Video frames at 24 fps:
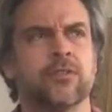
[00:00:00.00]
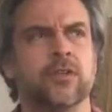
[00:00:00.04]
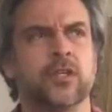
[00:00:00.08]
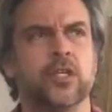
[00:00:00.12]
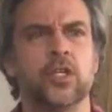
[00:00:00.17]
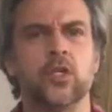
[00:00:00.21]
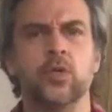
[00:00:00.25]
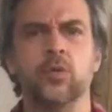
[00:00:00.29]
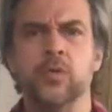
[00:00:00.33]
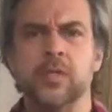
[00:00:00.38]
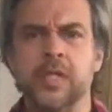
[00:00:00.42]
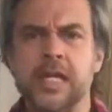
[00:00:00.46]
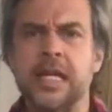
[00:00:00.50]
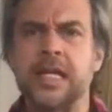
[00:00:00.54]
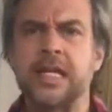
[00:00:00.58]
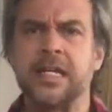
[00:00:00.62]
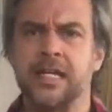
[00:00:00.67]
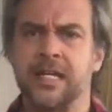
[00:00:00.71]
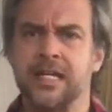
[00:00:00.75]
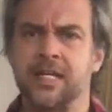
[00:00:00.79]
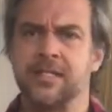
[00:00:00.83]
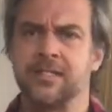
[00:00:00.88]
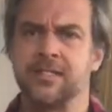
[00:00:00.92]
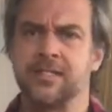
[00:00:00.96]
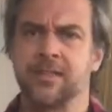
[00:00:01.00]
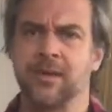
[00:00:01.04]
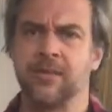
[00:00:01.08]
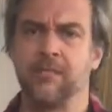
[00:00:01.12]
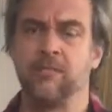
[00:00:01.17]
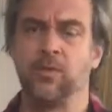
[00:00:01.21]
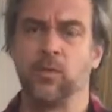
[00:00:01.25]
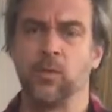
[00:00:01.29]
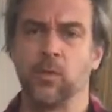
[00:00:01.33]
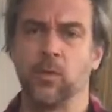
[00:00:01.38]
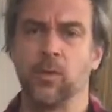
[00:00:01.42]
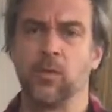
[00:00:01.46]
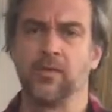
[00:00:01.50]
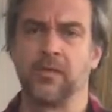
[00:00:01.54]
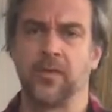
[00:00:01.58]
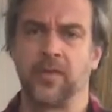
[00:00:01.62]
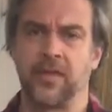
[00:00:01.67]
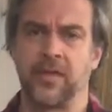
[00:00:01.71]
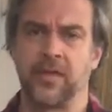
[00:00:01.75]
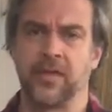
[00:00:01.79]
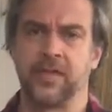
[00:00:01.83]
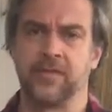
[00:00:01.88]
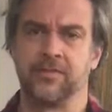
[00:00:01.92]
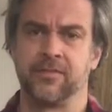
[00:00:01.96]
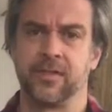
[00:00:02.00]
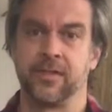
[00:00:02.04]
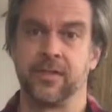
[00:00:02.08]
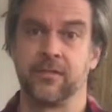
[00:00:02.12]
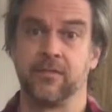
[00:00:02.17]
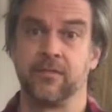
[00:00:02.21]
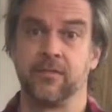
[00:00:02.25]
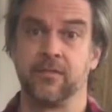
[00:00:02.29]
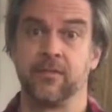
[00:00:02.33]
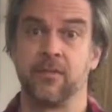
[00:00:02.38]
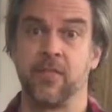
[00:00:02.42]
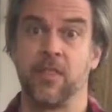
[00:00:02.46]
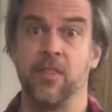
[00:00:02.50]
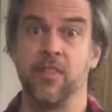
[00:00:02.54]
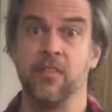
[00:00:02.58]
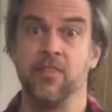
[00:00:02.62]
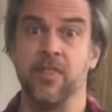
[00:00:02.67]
uniqueness of the world that they live in,